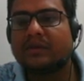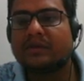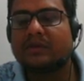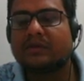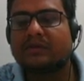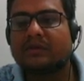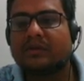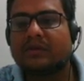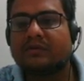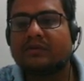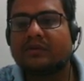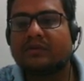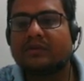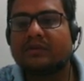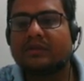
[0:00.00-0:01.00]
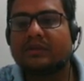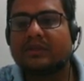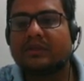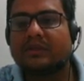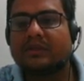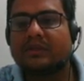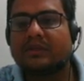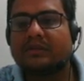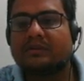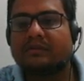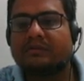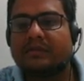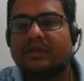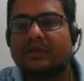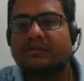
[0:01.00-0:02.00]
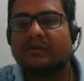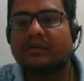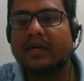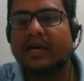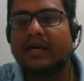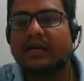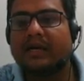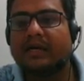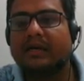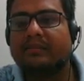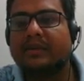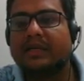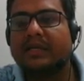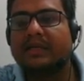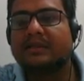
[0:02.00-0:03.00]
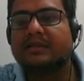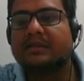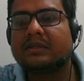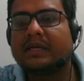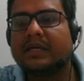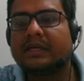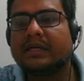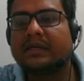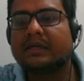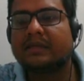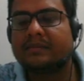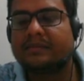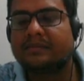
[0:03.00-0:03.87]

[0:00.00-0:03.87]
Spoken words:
So therefore angle B is a right angle.